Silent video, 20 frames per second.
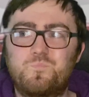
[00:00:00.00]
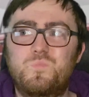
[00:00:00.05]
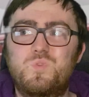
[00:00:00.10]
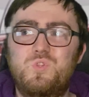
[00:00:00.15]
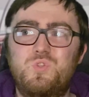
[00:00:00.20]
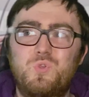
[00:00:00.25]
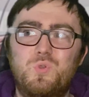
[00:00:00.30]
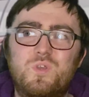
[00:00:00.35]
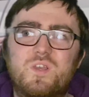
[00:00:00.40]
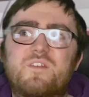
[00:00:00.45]

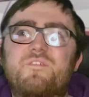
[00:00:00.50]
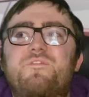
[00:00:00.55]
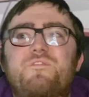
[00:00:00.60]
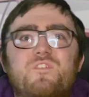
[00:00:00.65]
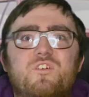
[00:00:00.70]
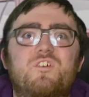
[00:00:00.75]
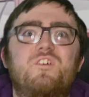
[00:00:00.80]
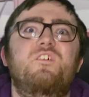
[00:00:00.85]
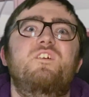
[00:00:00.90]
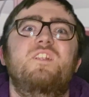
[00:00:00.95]
doing a
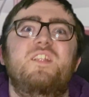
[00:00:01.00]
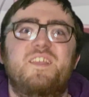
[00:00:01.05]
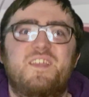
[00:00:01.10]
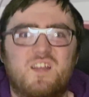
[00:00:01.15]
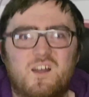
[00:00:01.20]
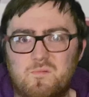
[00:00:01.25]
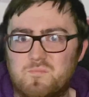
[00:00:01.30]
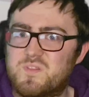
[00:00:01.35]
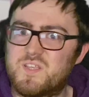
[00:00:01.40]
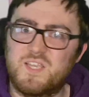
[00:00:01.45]
fairly
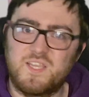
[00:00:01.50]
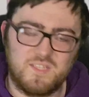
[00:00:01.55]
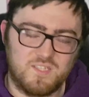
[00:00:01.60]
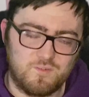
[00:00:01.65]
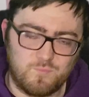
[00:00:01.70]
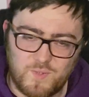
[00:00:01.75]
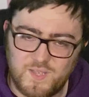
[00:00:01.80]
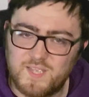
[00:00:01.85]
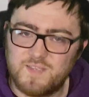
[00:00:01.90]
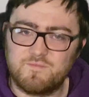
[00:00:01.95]
complicated
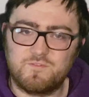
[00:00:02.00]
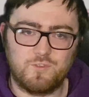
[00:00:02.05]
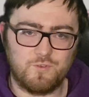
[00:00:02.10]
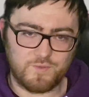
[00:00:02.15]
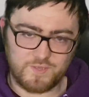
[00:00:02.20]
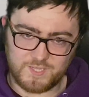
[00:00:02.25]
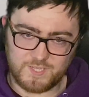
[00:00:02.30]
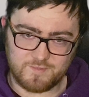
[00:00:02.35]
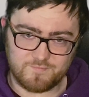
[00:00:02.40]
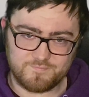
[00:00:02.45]
way of
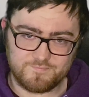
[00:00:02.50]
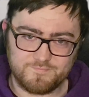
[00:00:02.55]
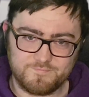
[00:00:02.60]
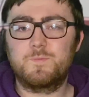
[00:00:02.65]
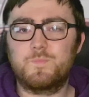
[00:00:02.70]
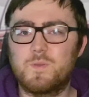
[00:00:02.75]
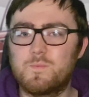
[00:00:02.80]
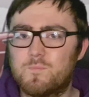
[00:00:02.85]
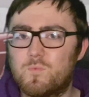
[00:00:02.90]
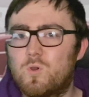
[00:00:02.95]
doing it. It's a
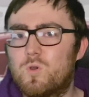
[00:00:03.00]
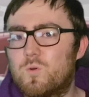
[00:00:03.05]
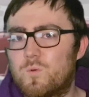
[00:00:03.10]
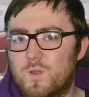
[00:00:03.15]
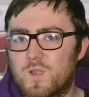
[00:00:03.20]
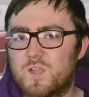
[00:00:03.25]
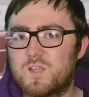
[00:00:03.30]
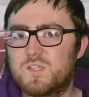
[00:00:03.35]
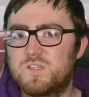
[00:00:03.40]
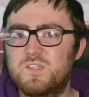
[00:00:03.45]
bit more
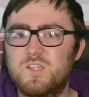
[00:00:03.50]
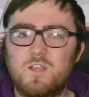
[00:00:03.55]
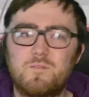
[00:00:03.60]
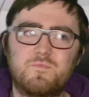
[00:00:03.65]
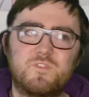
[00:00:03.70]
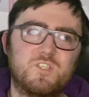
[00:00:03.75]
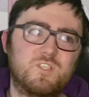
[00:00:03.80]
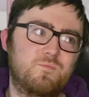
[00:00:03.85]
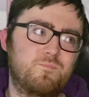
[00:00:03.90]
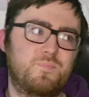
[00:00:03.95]
work,
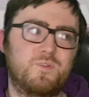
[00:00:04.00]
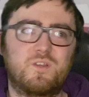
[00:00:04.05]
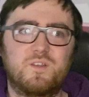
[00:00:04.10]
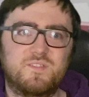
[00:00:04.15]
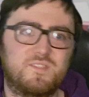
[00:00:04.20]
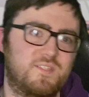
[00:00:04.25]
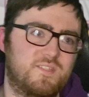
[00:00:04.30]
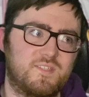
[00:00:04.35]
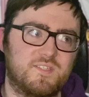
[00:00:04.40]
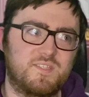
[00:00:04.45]
not just
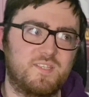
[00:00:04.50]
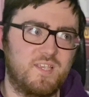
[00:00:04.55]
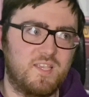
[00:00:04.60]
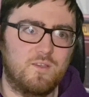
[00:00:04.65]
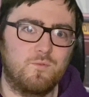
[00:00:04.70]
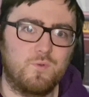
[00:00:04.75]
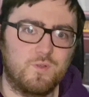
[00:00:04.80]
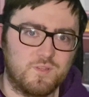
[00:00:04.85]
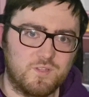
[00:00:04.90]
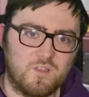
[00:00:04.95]
because it's a
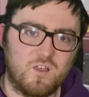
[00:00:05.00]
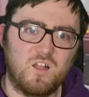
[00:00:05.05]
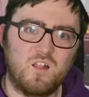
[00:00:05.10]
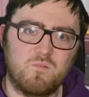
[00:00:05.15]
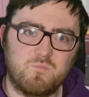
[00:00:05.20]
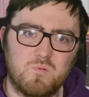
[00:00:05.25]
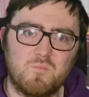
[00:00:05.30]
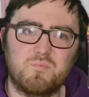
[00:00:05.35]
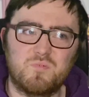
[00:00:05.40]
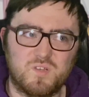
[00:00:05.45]
CE1
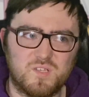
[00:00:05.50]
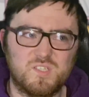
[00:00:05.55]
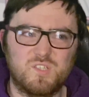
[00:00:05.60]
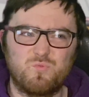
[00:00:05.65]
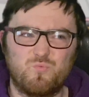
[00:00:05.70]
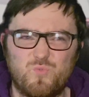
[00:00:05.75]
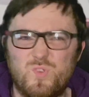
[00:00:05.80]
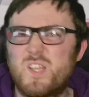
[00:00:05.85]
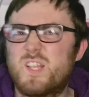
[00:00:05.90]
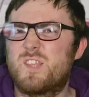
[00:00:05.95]
Golf, but because I
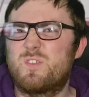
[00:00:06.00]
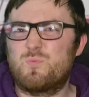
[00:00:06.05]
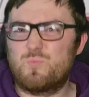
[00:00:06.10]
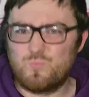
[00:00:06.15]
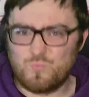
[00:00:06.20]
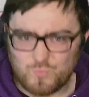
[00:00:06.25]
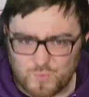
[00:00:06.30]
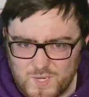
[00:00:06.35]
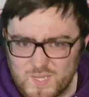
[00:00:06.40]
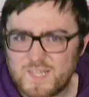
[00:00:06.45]

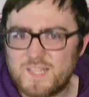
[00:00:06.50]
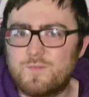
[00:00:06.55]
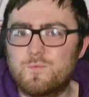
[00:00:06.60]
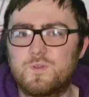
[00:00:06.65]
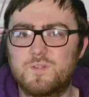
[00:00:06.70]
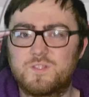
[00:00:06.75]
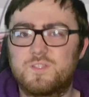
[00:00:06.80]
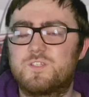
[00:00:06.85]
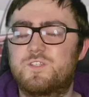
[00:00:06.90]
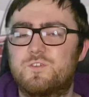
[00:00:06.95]
really
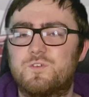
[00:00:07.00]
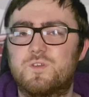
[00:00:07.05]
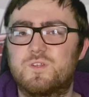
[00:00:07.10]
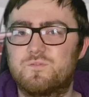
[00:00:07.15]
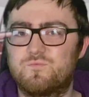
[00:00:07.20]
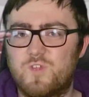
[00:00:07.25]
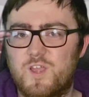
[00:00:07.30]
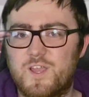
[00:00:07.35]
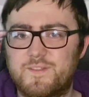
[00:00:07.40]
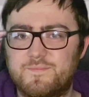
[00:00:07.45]
want to do it
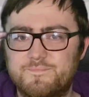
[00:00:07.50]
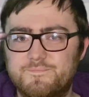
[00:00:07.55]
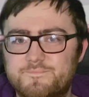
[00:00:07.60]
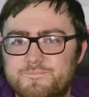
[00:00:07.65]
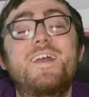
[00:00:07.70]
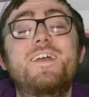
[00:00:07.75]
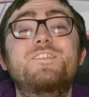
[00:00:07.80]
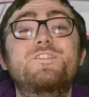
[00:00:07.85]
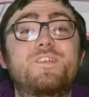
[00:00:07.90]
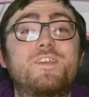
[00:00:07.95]
right.
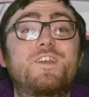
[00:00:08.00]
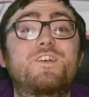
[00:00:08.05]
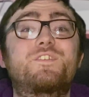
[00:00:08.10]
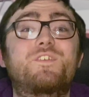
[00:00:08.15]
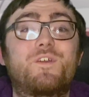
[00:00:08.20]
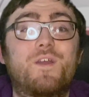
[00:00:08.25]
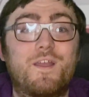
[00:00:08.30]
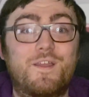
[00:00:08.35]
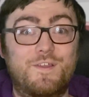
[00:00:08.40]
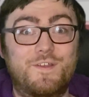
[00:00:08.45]
So here's how
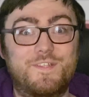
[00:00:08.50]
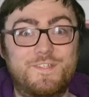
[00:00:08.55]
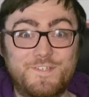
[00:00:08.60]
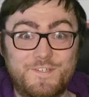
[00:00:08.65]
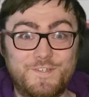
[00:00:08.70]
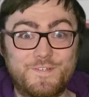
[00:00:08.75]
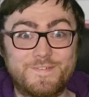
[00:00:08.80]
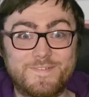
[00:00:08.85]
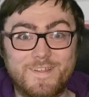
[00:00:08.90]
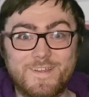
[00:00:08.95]
I'm going to
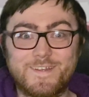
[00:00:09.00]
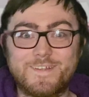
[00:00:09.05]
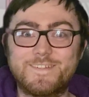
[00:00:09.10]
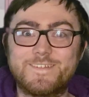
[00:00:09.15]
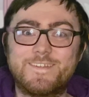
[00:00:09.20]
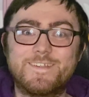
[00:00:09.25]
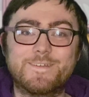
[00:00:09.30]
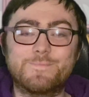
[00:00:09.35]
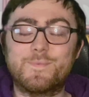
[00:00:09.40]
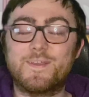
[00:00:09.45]
do it. I'm going to
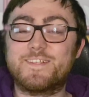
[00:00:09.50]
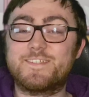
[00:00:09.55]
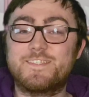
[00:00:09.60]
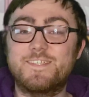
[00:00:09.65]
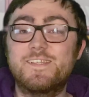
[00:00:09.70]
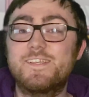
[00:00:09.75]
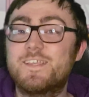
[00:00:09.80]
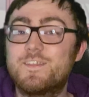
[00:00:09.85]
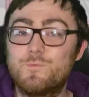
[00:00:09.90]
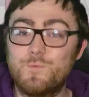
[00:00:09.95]
take my
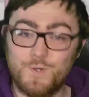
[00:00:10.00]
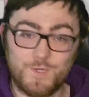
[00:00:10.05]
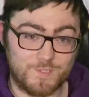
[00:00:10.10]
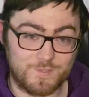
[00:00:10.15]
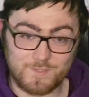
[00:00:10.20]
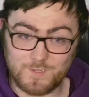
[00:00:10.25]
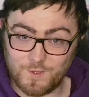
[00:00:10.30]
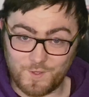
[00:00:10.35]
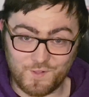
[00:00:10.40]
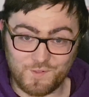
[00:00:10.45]

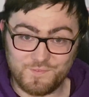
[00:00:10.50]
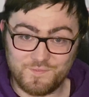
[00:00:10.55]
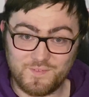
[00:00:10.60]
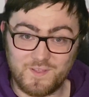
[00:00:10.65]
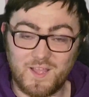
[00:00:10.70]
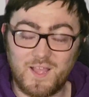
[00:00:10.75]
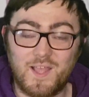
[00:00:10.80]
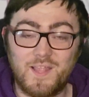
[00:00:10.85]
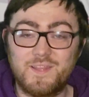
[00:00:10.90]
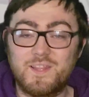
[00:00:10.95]
CE1 Golf
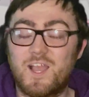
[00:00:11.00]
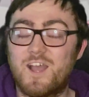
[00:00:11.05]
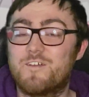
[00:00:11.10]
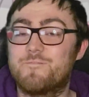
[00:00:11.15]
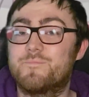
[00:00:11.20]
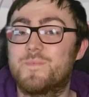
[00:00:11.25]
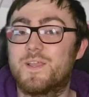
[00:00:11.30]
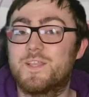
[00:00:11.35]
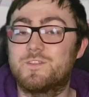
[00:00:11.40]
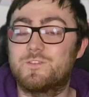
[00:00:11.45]
and have
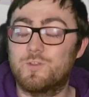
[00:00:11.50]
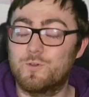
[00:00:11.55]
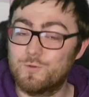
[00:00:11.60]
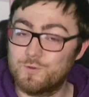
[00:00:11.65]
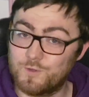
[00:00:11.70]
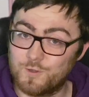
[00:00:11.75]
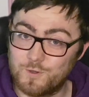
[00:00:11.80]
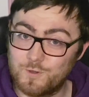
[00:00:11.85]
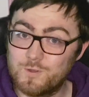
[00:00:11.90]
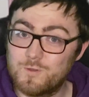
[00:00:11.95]
my
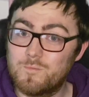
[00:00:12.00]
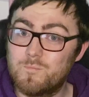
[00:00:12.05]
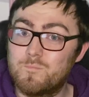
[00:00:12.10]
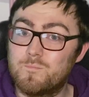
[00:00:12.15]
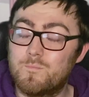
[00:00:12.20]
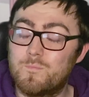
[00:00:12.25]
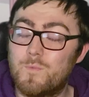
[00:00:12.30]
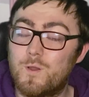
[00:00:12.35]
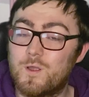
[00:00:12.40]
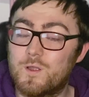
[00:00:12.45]
donor
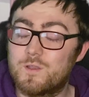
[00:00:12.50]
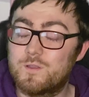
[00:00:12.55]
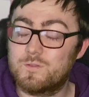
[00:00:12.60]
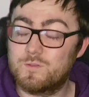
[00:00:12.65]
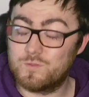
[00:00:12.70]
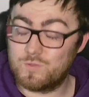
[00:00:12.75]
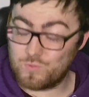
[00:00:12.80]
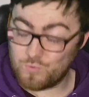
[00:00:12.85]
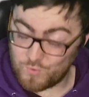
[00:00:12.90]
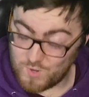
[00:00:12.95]
Mark
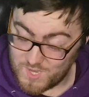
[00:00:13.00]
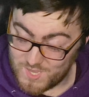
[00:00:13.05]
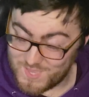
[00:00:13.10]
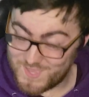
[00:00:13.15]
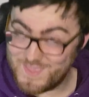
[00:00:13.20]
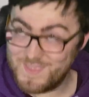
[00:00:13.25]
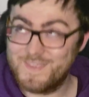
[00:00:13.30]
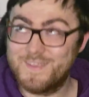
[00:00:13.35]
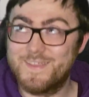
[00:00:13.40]
III.